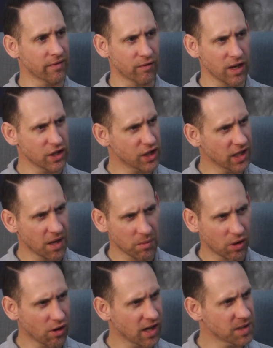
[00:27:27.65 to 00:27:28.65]
friend she'd come
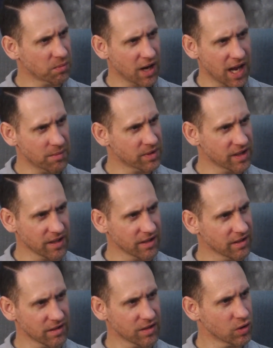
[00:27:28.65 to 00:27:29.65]
across perhaps in
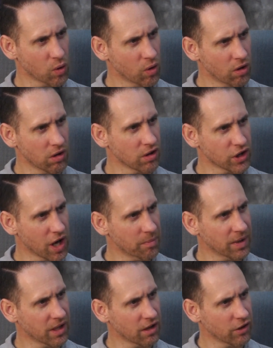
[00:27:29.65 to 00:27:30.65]
a store or
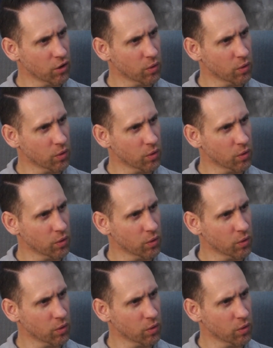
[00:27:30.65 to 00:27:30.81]
shopping along the way?